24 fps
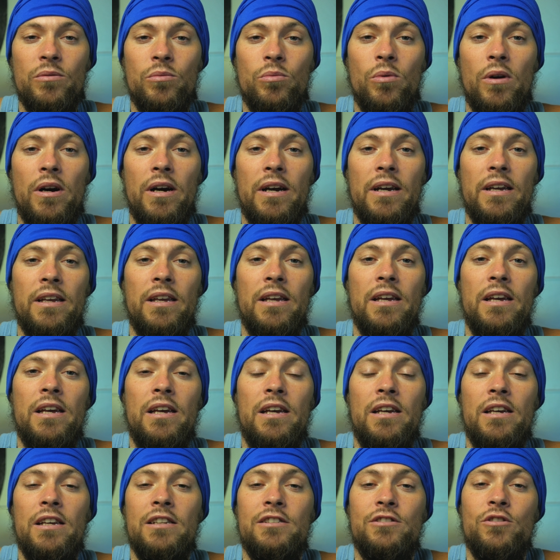why
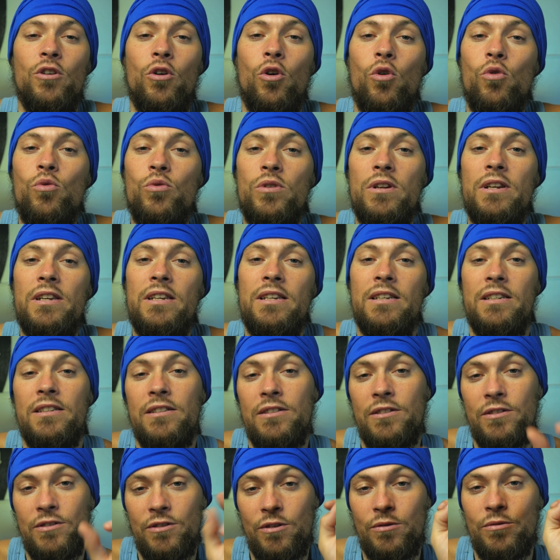it's only,
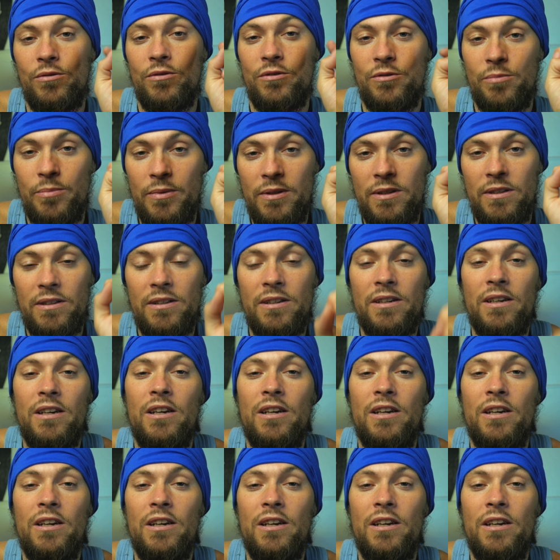so to speak,